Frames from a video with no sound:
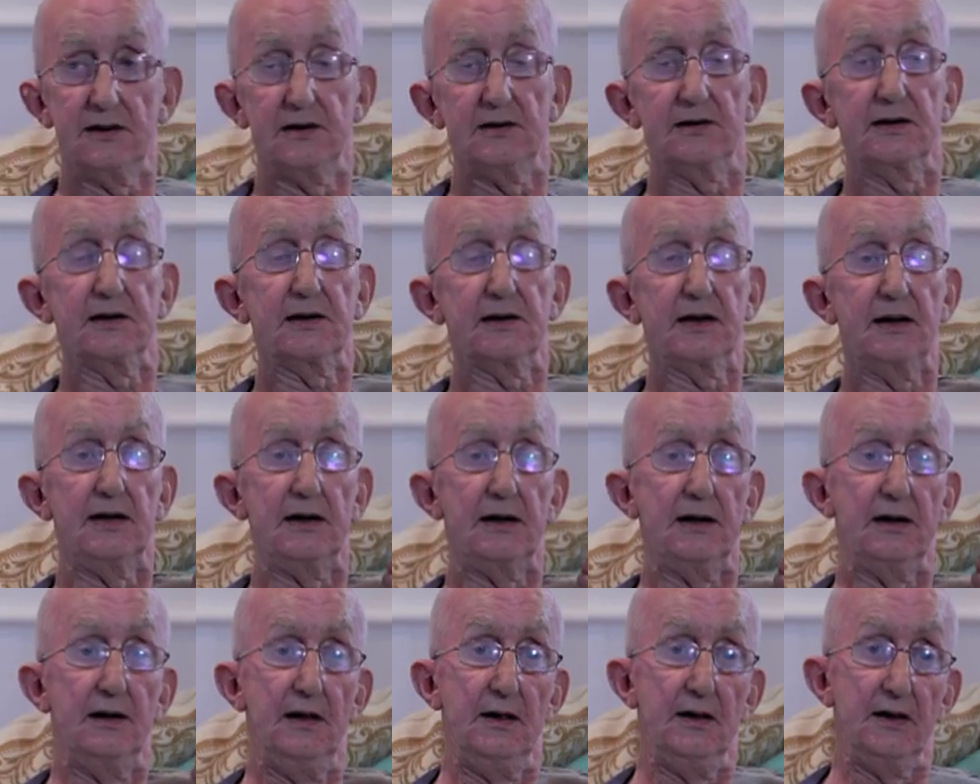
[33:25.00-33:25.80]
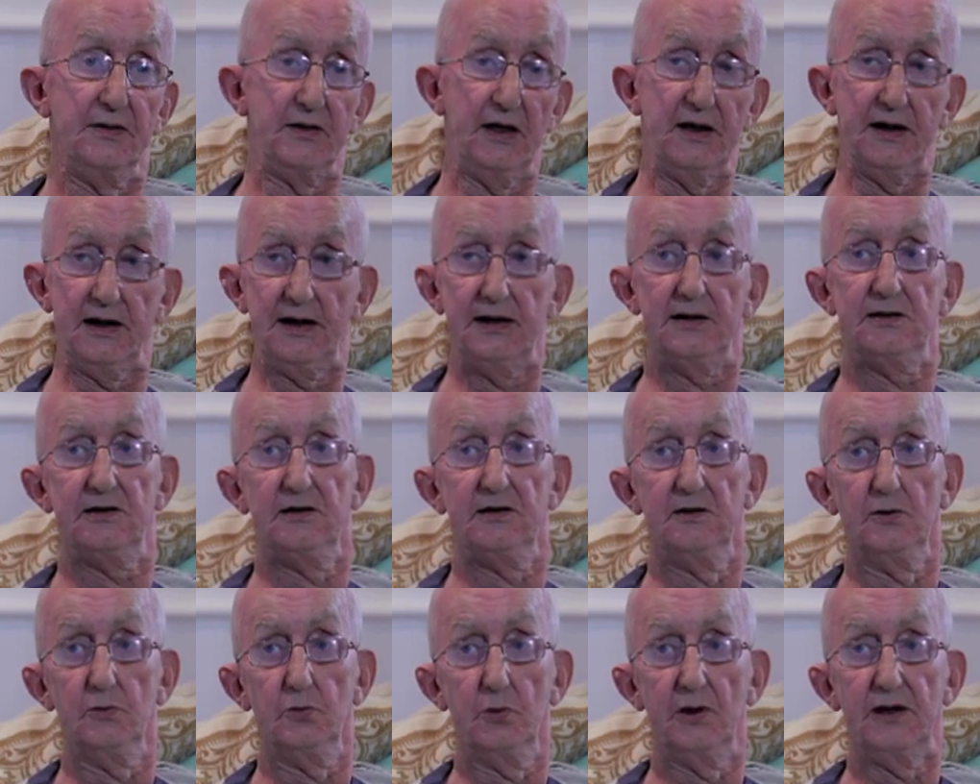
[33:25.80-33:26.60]
into care, they're hidden
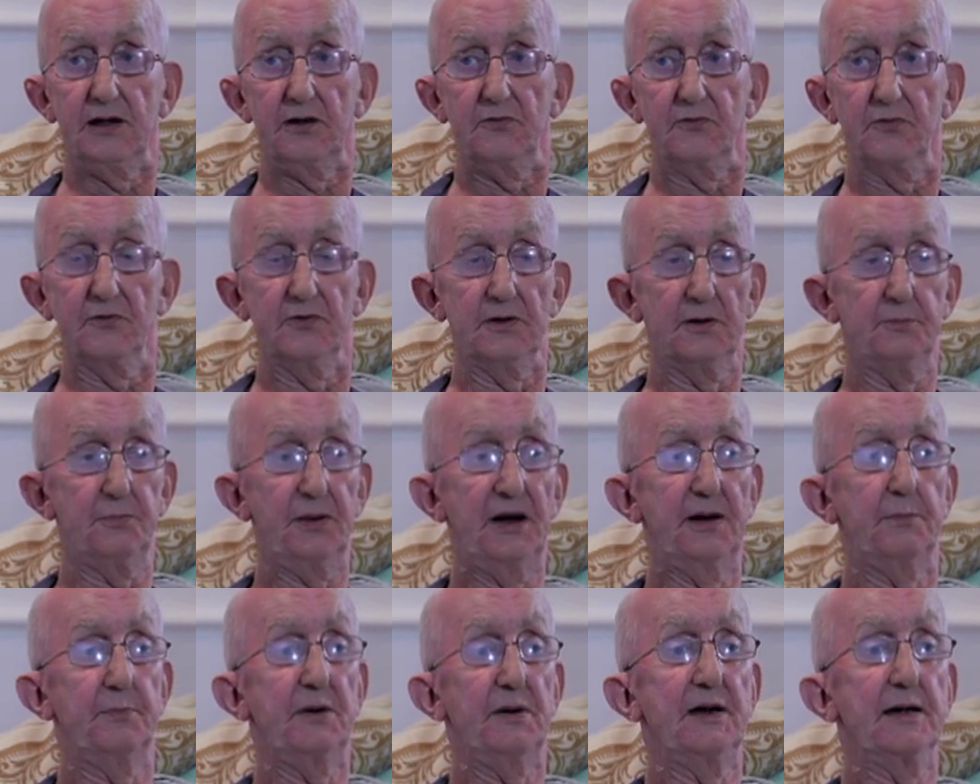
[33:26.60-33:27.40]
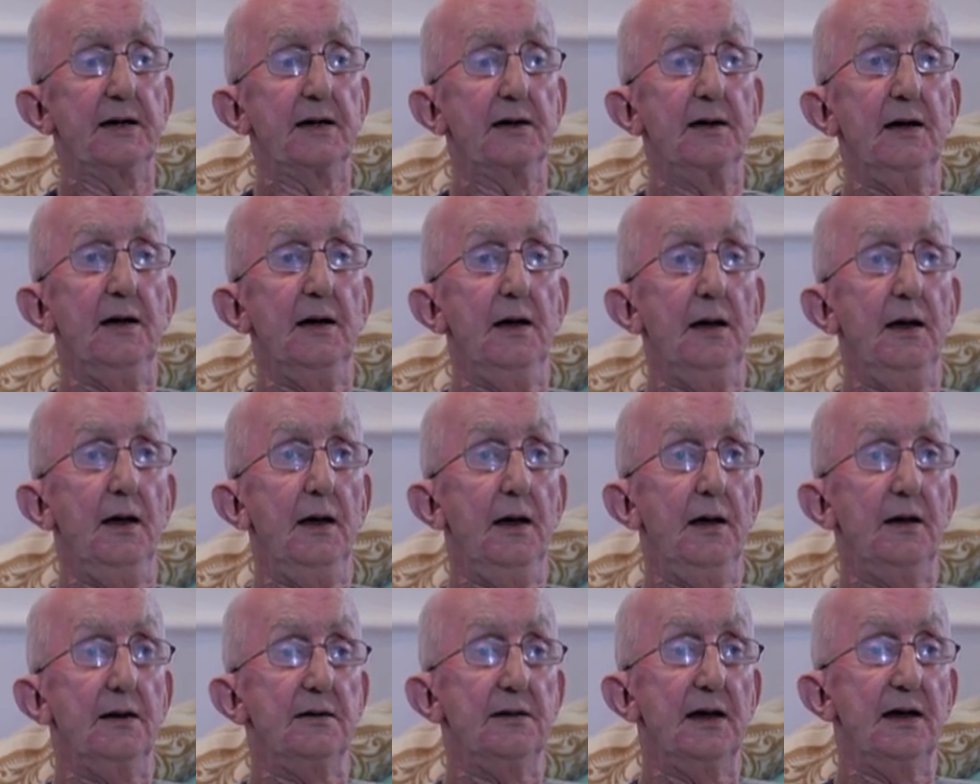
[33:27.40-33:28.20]
away from the public.
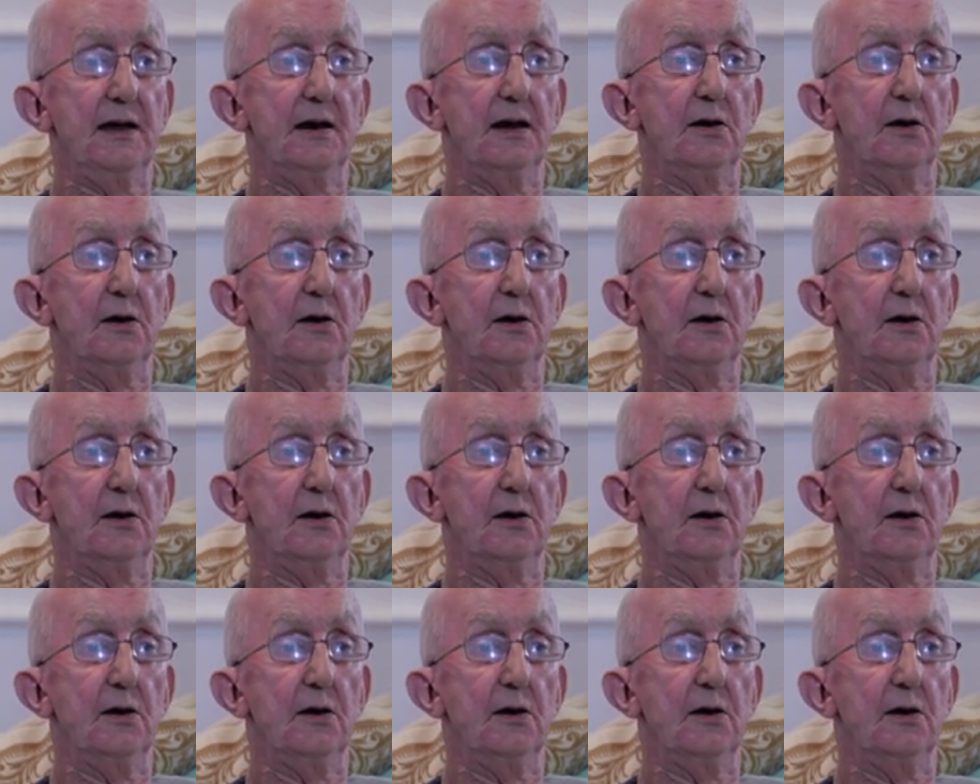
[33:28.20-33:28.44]
Now,